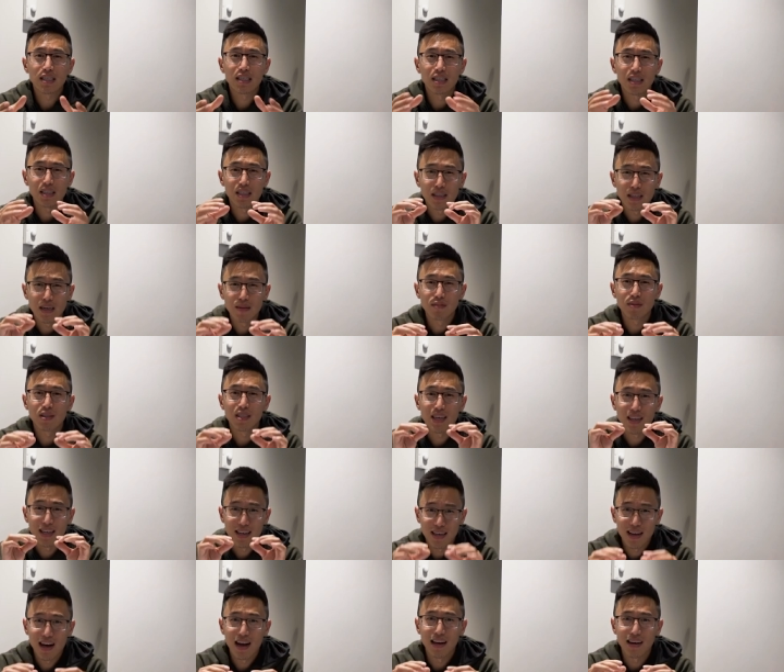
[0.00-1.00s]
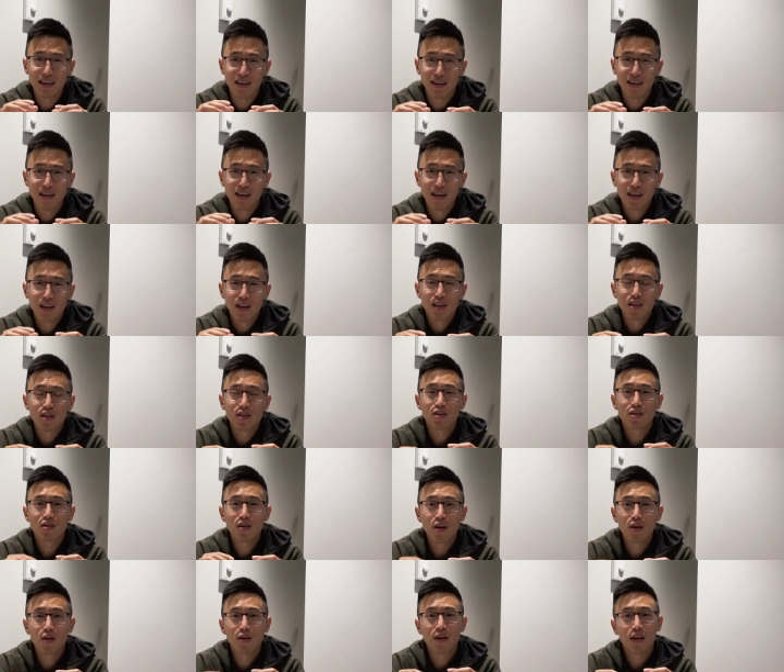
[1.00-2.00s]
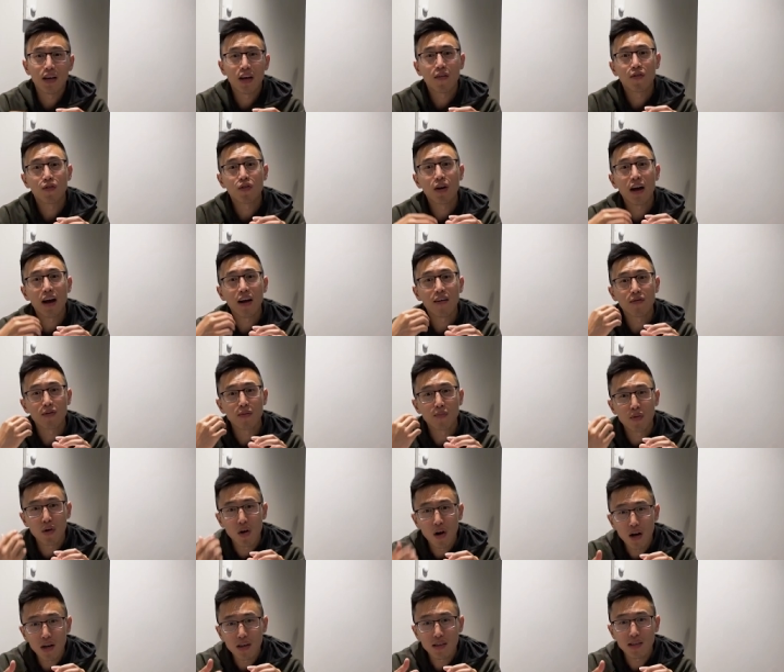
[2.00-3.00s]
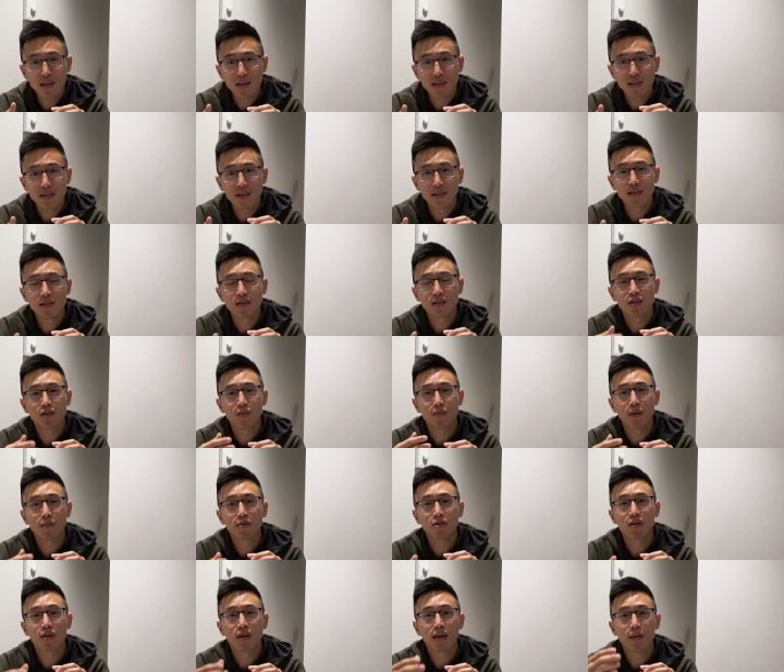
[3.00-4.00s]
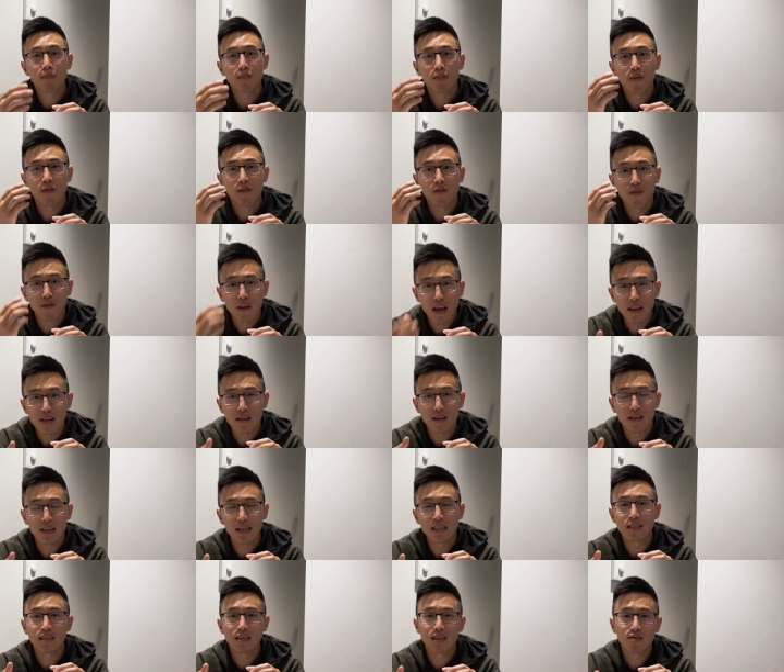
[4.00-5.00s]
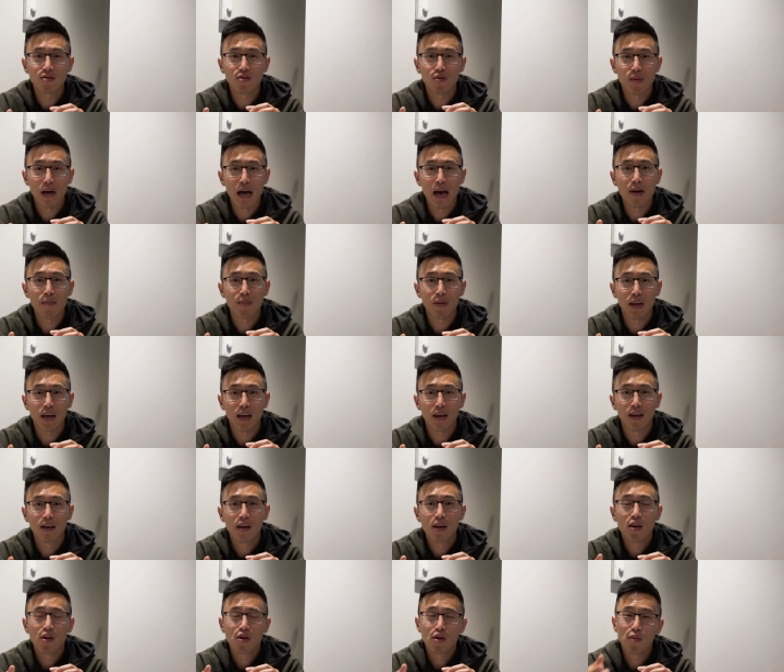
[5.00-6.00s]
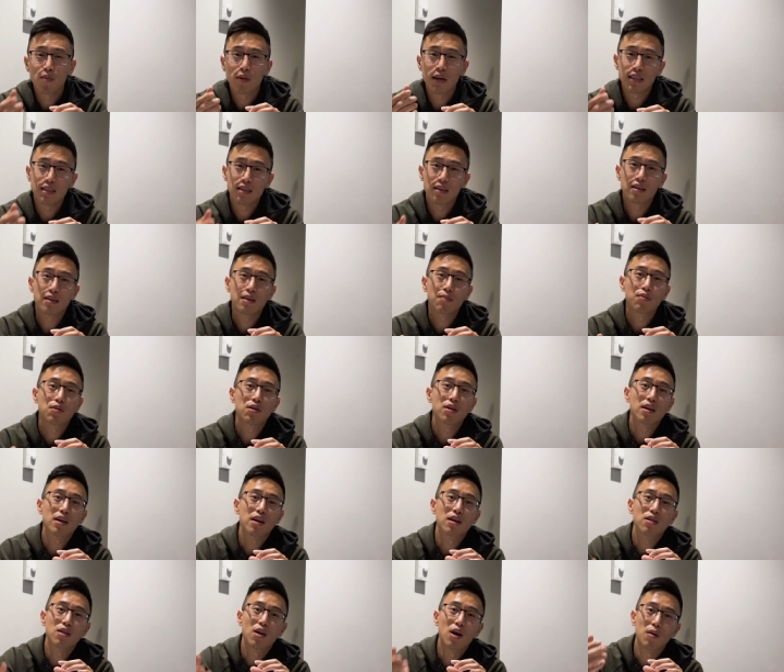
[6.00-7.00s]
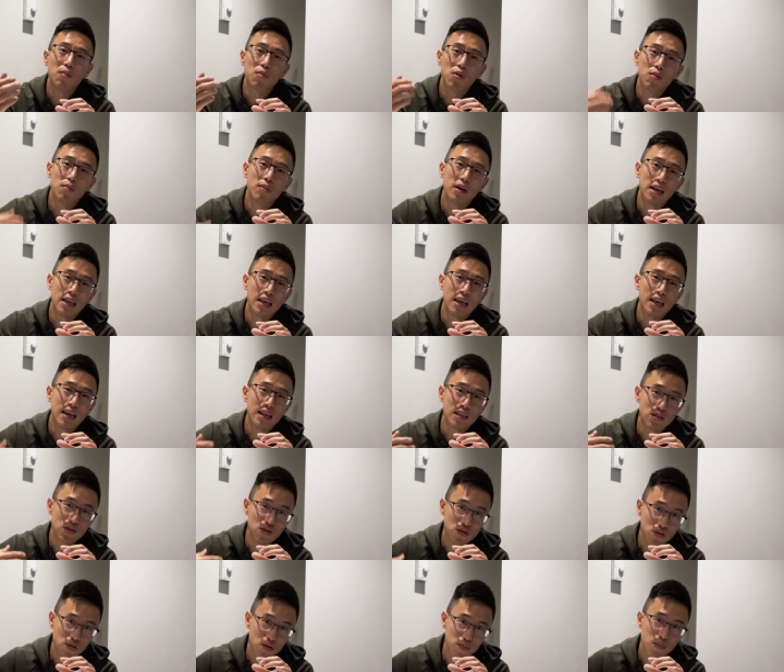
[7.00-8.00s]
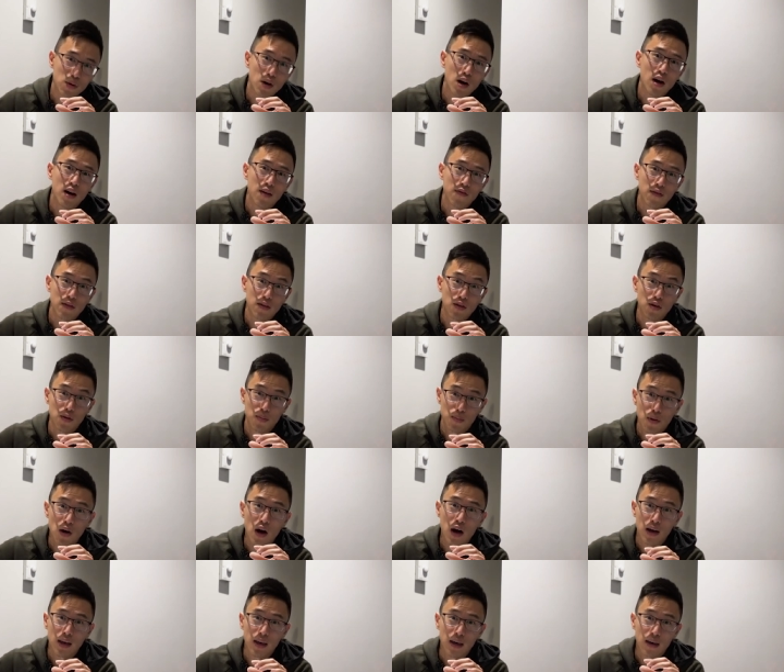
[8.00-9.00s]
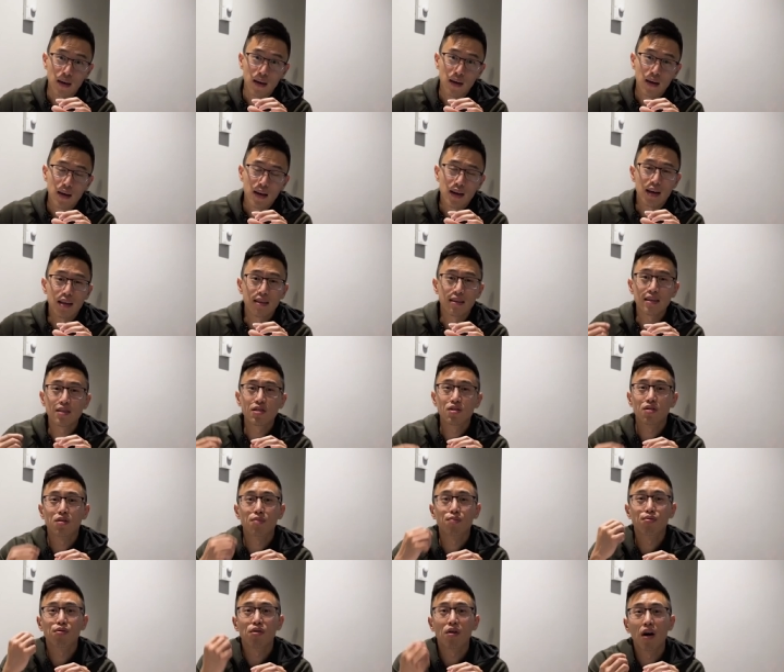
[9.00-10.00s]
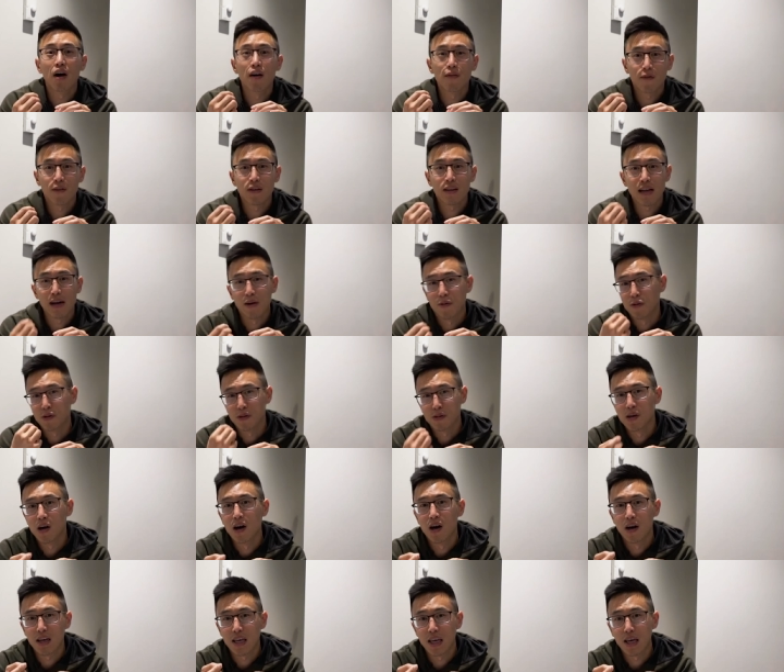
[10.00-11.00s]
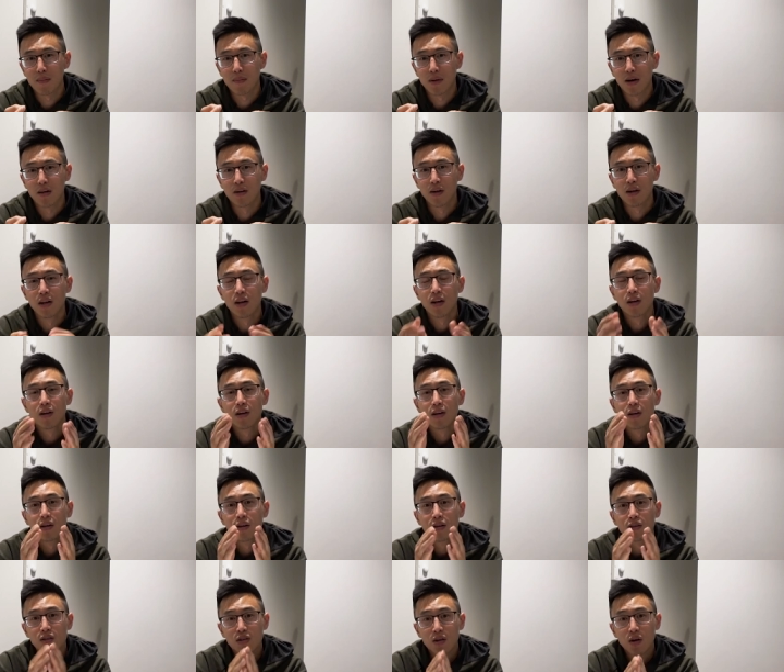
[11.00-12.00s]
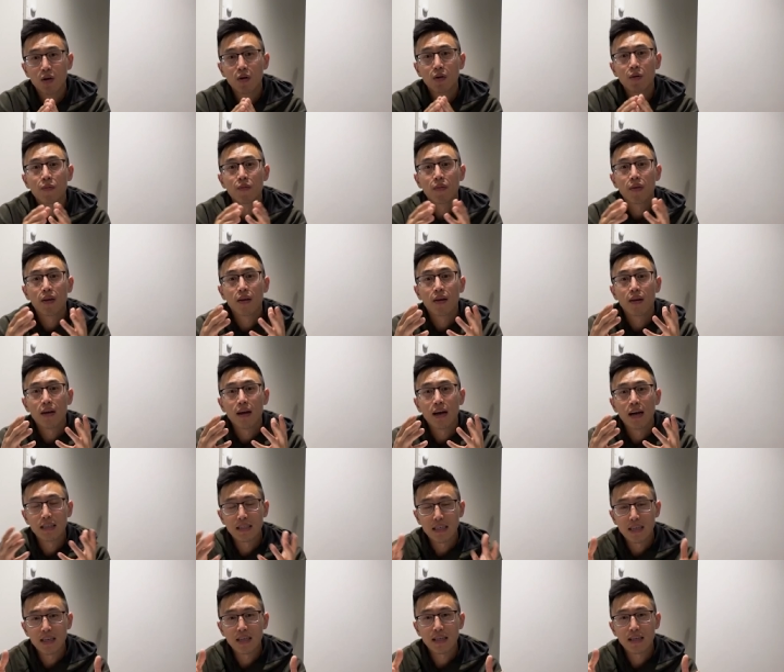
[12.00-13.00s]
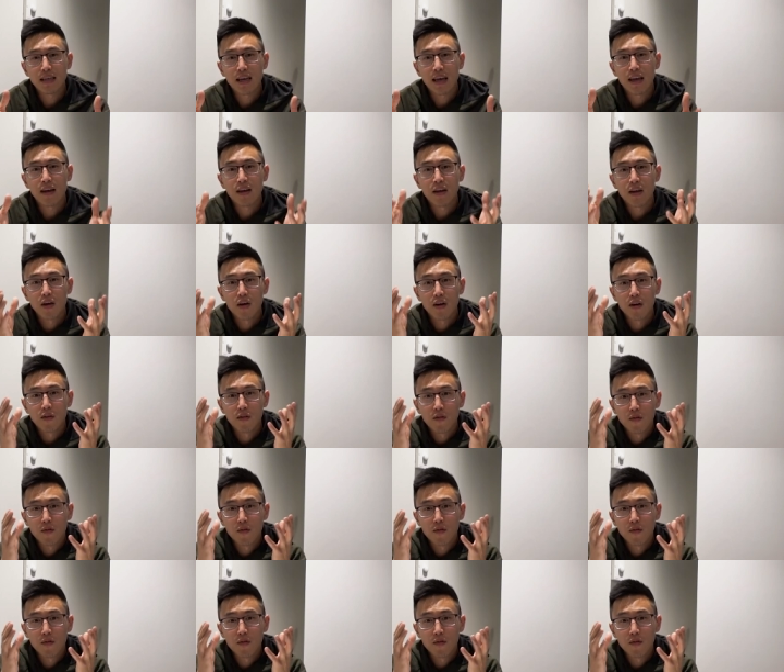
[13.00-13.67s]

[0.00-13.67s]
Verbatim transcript: slim to none. So if you have processes to be able to prevent these things from happening, you're basically putting a lot more money into your prof your pocket. And these are the profit that we're talking about. So at the end of the day,